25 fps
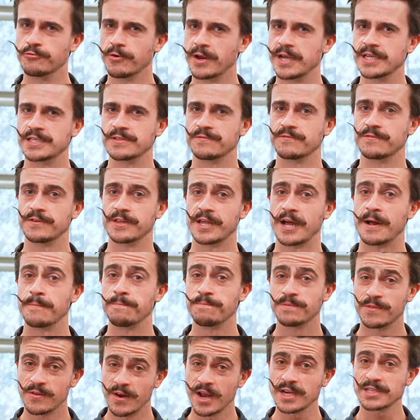reason for that.
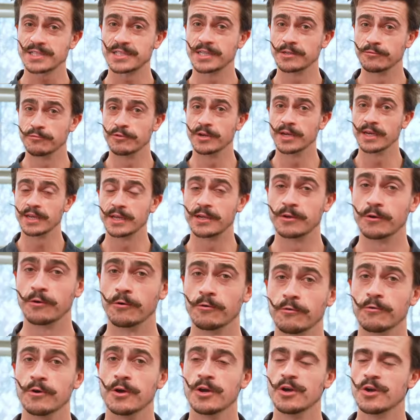They're actually really
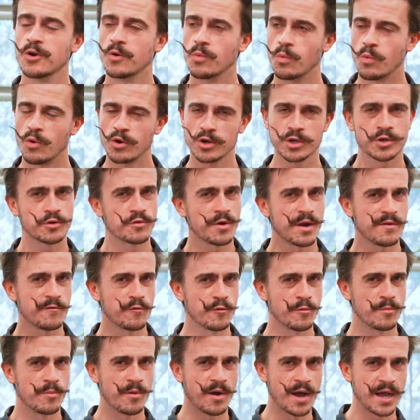cool. What a
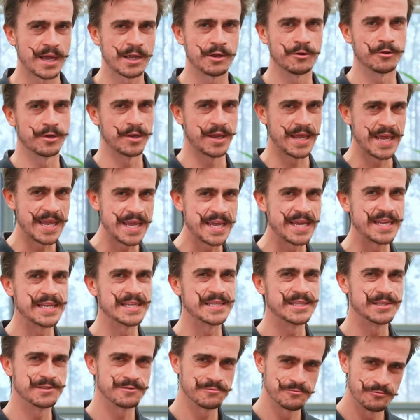gravel bike
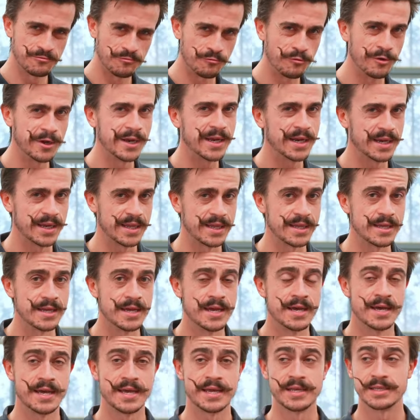is
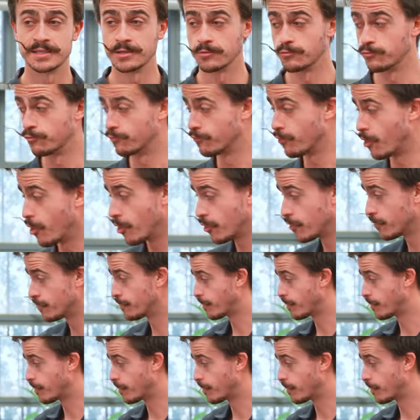a road